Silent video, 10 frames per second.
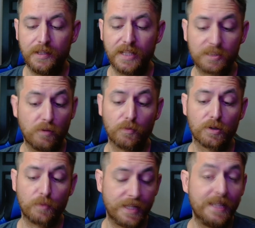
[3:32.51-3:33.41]
This won't
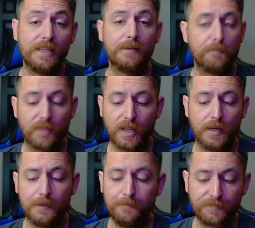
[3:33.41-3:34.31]
work with any
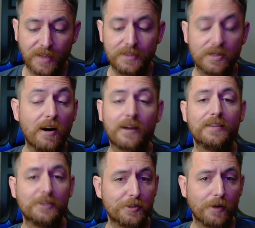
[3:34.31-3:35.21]
dock
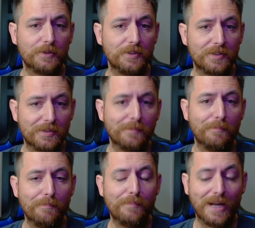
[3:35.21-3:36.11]
that charges
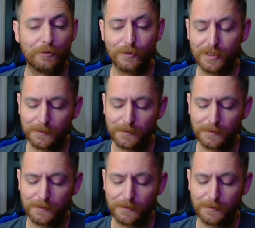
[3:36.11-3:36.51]
batteries.